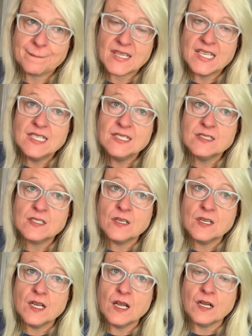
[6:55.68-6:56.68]
is
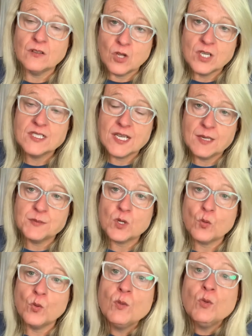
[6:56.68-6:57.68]
a lot of times
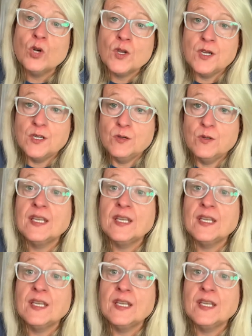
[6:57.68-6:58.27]
we will go,